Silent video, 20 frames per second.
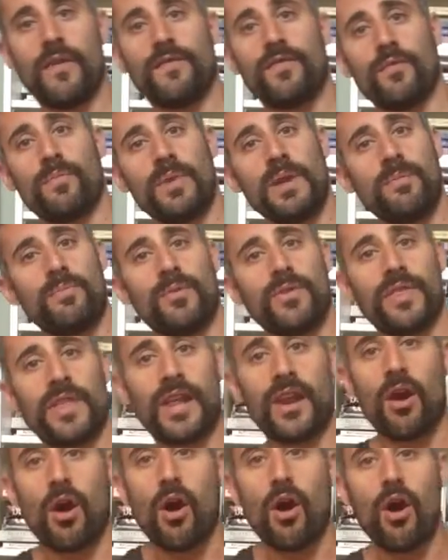For people
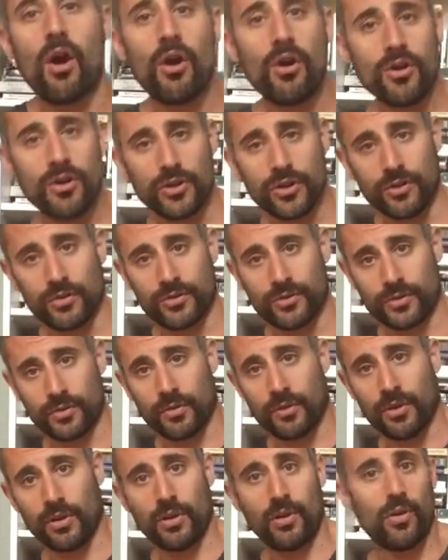that are
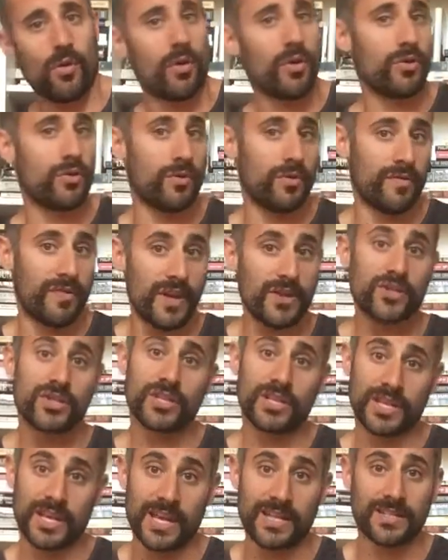neutral or who
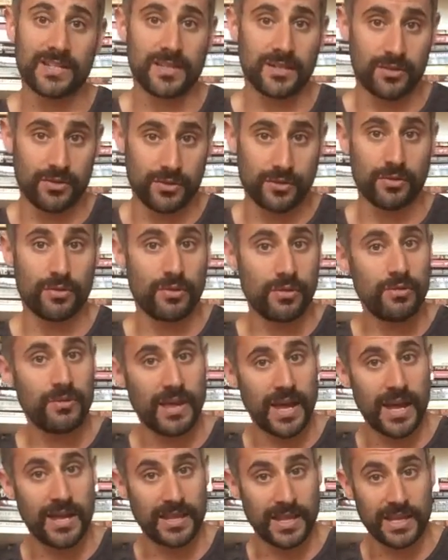eventually get to neutral,
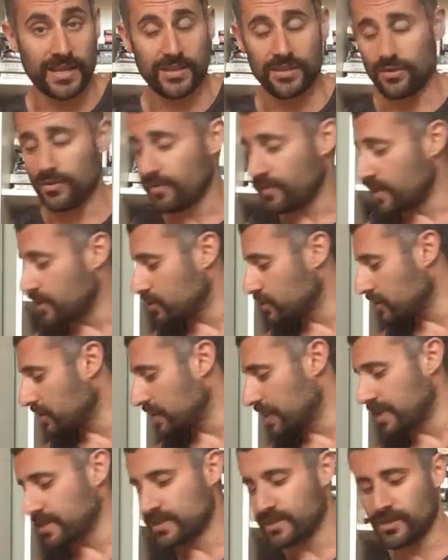and they do
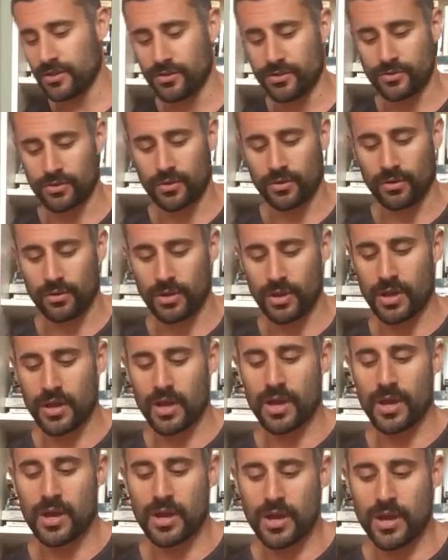eventually get to neutral,
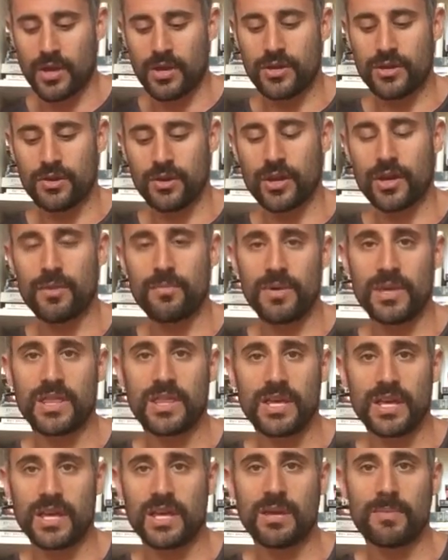you're going to be
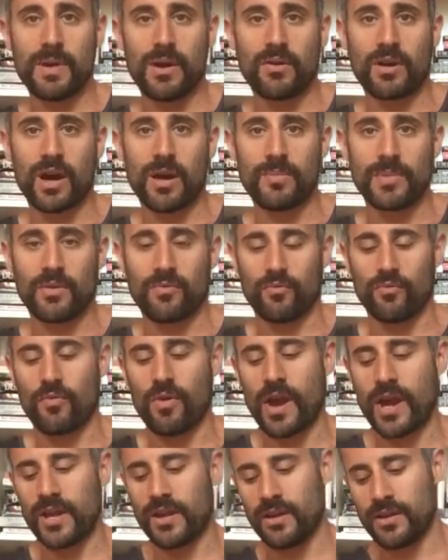thinking about coming
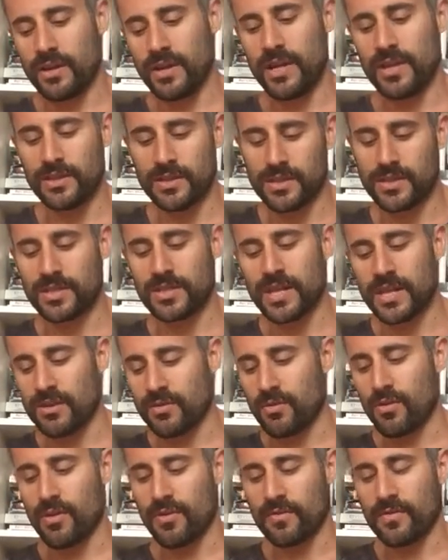right in the
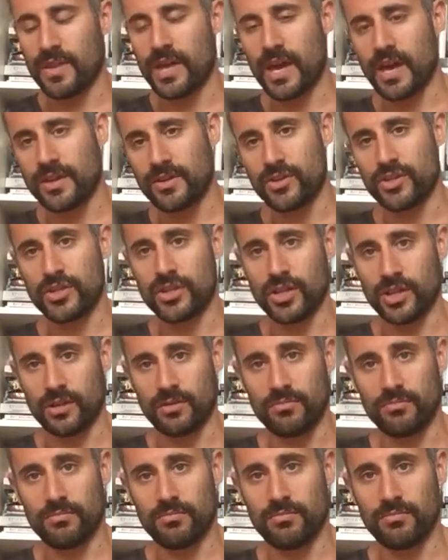center of that shin,
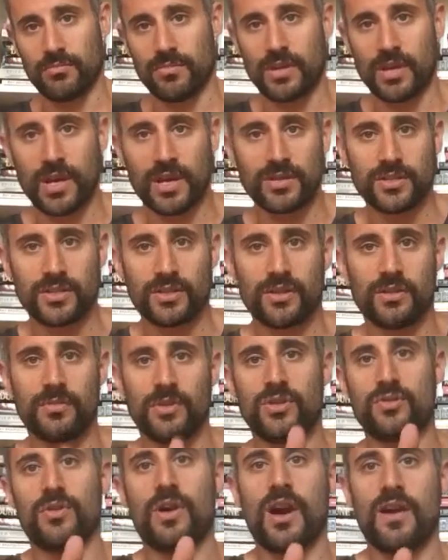okay? So you're going
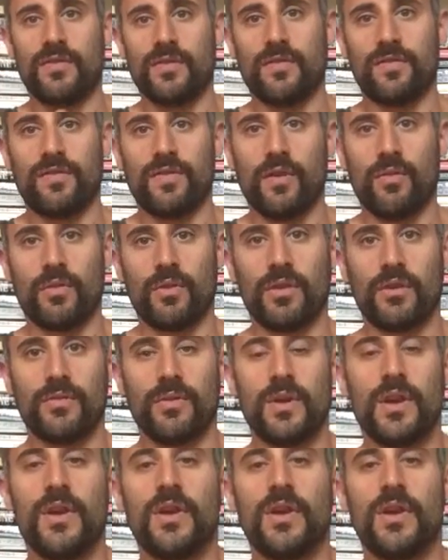to be driving forward.